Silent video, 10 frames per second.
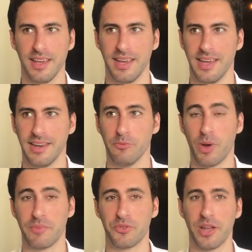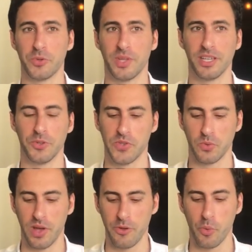And what I'm trying to tell you is
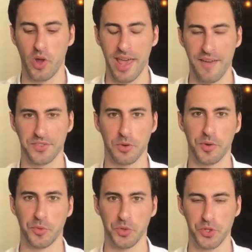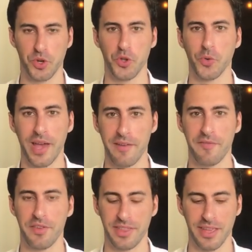you want to have someone who will show you
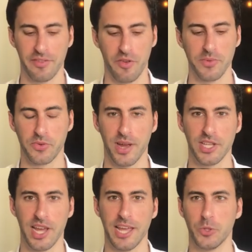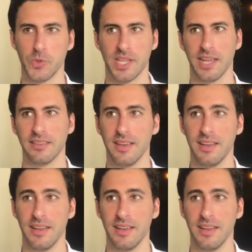everything from scratch, A to Z.